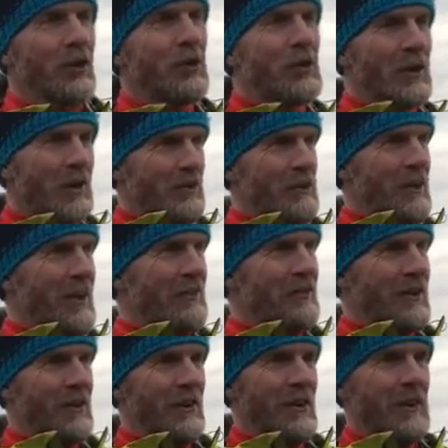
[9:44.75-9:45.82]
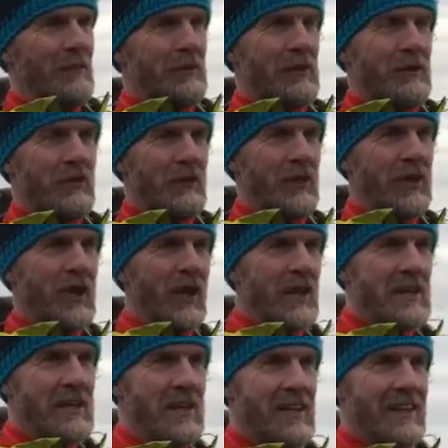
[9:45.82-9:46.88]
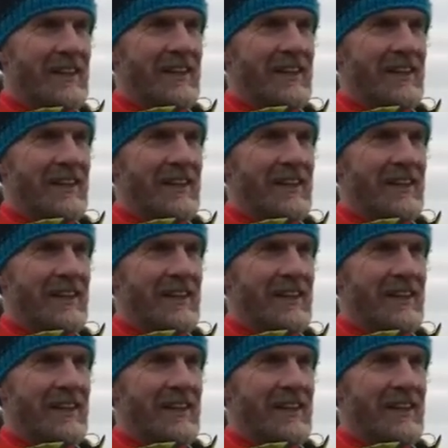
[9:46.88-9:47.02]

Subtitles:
you're all close enough I think, because the cake